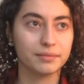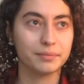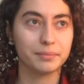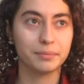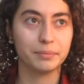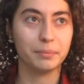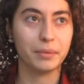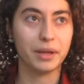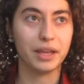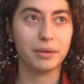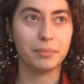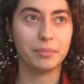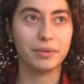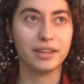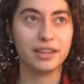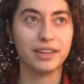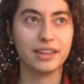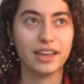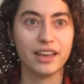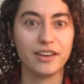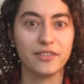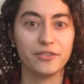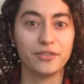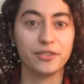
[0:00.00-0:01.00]

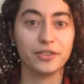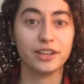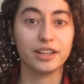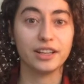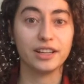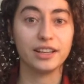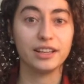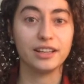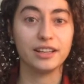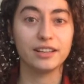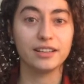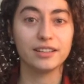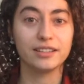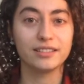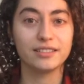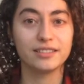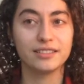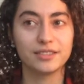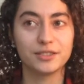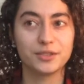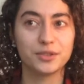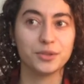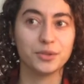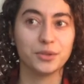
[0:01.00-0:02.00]
maybe every
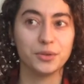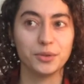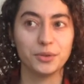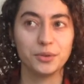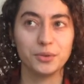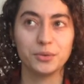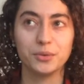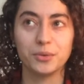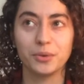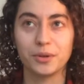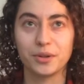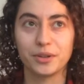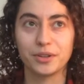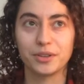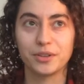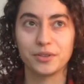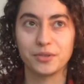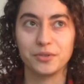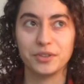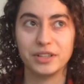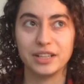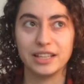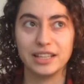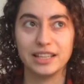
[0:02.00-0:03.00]
2 or
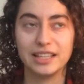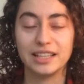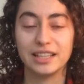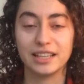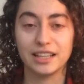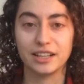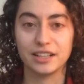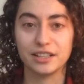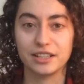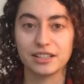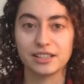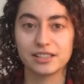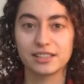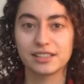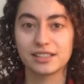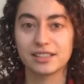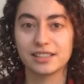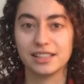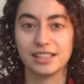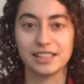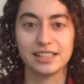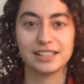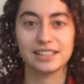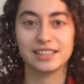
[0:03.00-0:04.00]
3 years
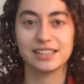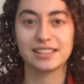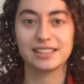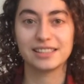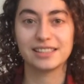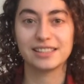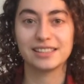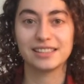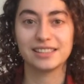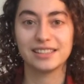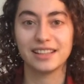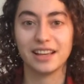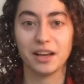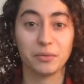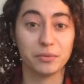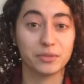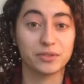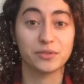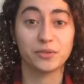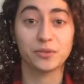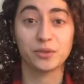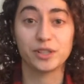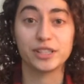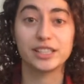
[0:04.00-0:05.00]
since I
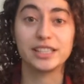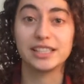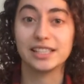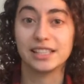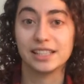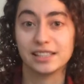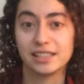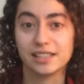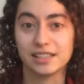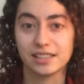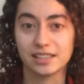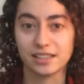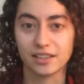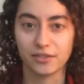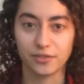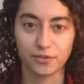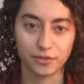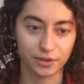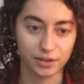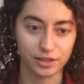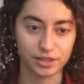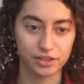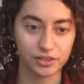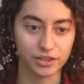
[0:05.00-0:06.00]
was 14, since I
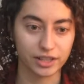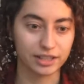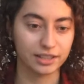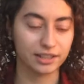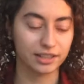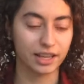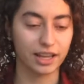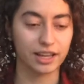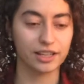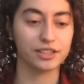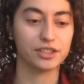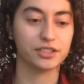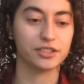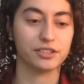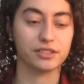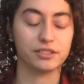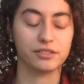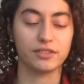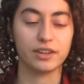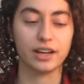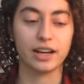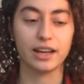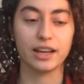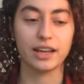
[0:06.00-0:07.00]
first read Catcher in
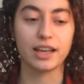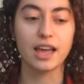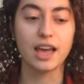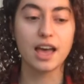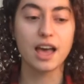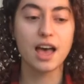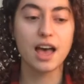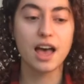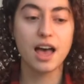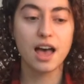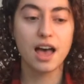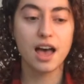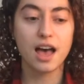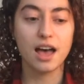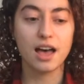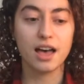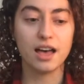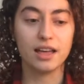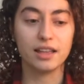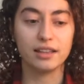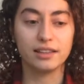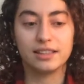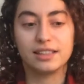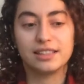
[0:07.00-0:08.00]
the Rye,
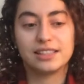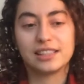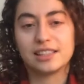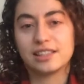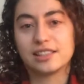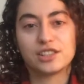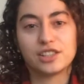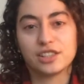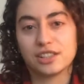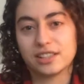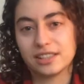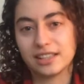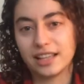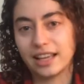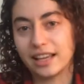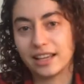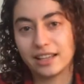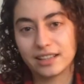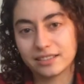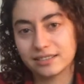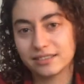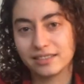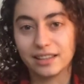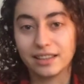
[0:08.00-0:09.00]
and this is just
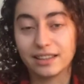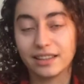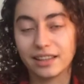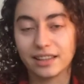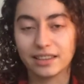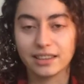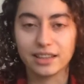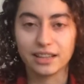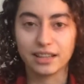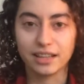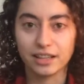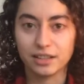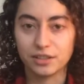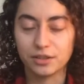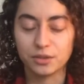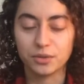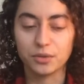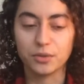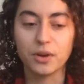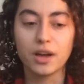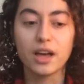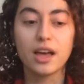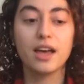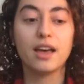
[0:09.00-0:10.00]
like the thing that I
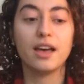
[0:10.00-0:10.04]
do.